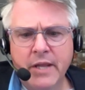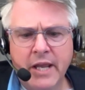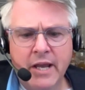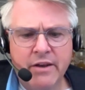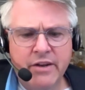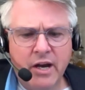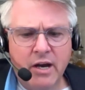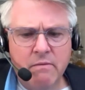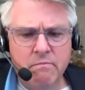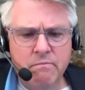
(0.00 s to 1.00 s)
And
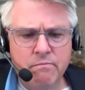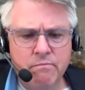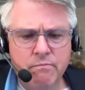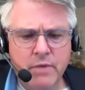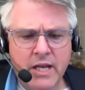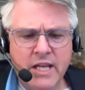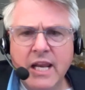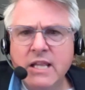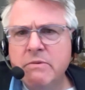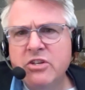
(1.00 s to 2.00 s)

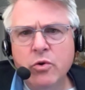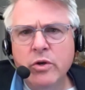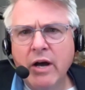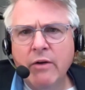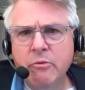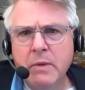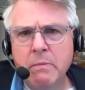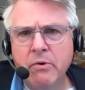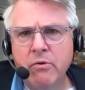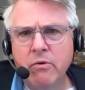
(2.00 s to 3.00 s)
getting the material out to
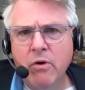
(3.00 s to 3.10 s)
people